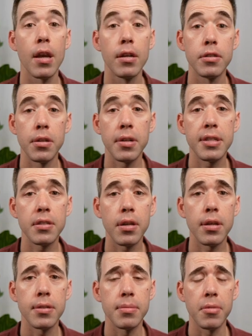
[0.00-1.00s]
So let's look
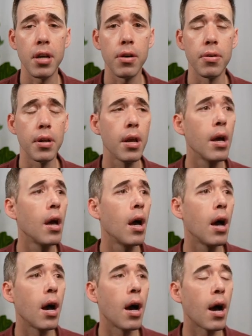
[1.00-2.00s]
at some code.
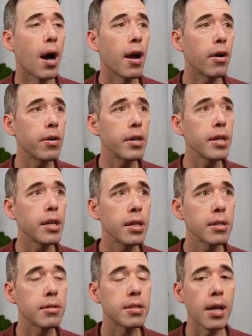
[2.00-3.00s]
I already
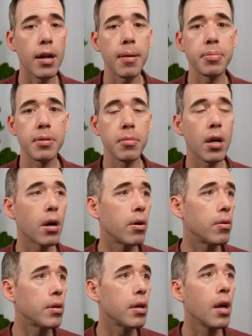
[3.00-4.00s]
set up some
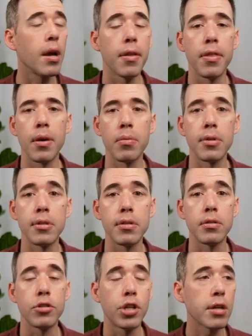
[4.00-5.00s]
code that will
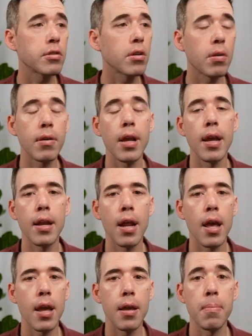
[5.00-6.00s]
just create
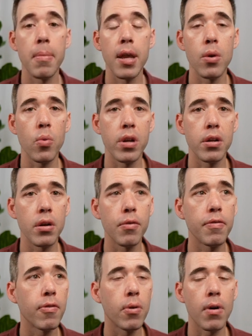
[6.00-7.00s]
a main window
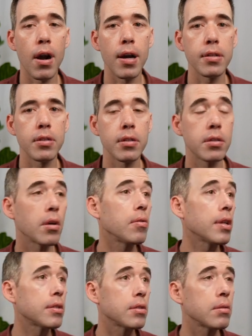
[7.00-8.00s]
for us. So
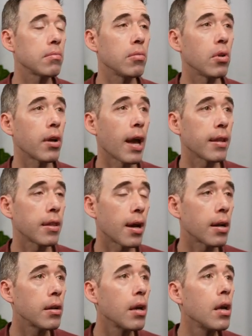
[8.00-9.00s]
let's look at
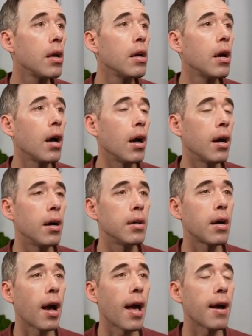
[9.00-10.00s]
that.
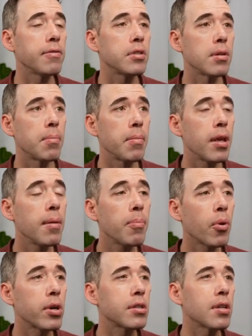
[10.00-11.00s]
I have some
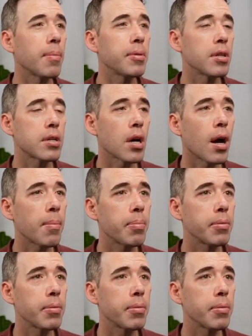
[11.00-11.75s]
imports up at the top